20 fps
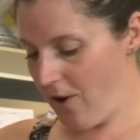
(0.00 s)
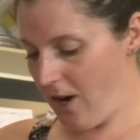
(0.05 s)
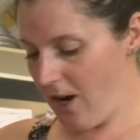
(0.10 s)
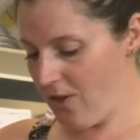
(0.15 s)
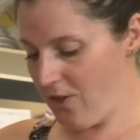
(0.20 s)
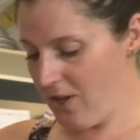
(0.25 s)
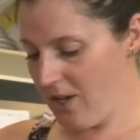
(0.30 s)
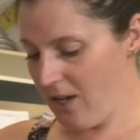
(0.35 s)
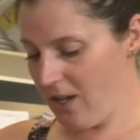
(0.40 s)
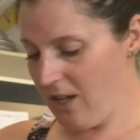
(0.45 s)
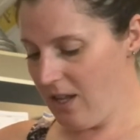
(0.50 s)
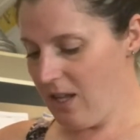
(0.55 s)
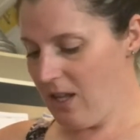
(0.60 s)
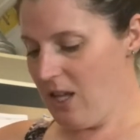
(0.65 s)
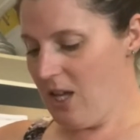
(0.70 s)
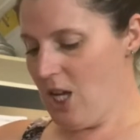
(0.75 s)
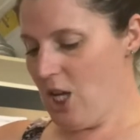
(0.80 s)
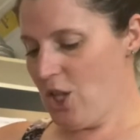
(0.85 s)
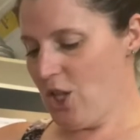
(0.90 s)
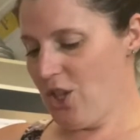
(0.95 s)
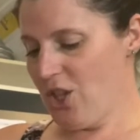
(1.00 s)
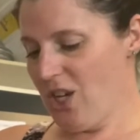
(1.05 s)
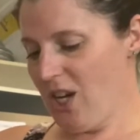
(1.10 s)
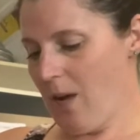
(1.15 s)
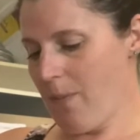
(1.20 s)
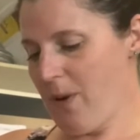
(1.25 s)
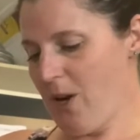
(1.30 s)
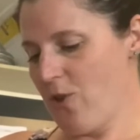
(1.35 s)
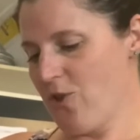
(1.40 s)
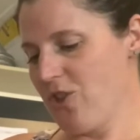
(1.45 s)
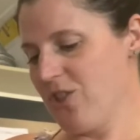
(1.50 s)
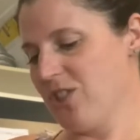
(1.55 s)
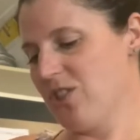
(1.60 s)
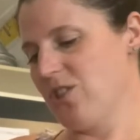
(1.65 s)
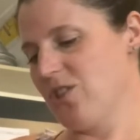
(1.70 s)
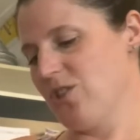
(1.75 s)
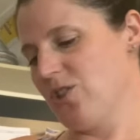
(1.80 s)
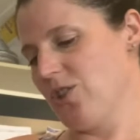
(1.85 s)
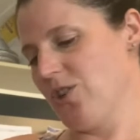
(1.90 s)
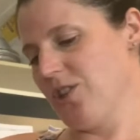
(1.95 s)
I think the thing about this
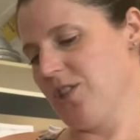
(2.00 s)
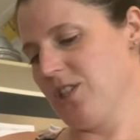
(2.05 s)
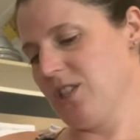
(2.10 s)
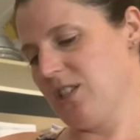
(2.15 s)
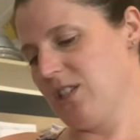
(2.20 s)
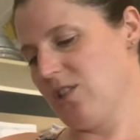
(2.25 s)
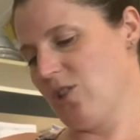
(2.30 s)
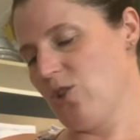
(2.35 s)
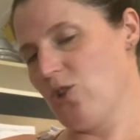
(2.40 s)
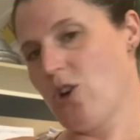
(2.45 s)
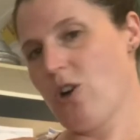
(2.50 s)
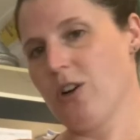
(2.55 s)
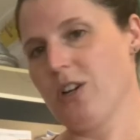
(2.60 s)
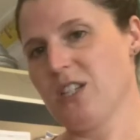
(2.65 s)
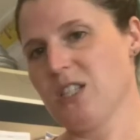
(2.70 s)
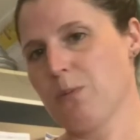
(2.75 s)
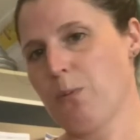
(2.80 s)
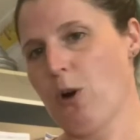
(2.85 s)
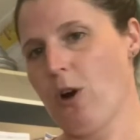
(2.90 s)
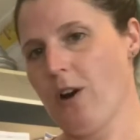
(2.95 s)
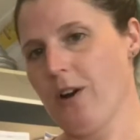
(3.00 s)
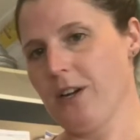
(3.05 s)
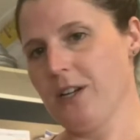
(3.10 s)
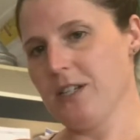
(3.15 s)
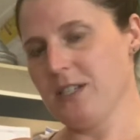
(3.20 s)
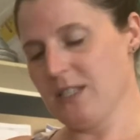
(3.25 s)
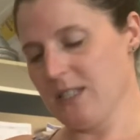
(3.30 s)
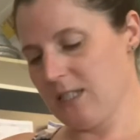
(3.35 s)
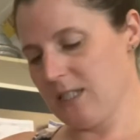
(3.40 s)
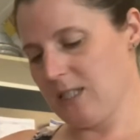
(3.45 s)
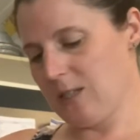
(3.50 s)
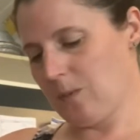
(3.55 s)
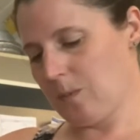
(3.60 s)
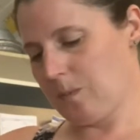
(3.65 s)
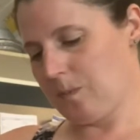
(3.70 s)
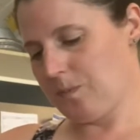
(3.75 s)
dessert is the longest part is